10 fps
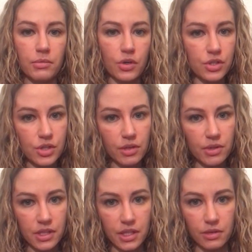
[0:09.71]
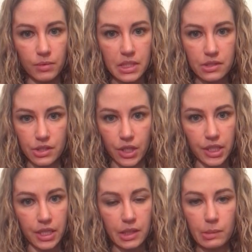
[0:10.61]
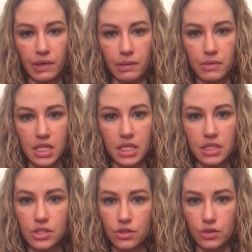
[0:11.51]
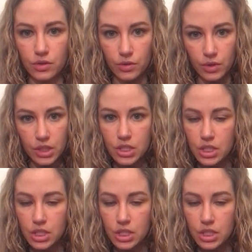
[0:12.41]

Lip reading: Your Strength Within was started by me to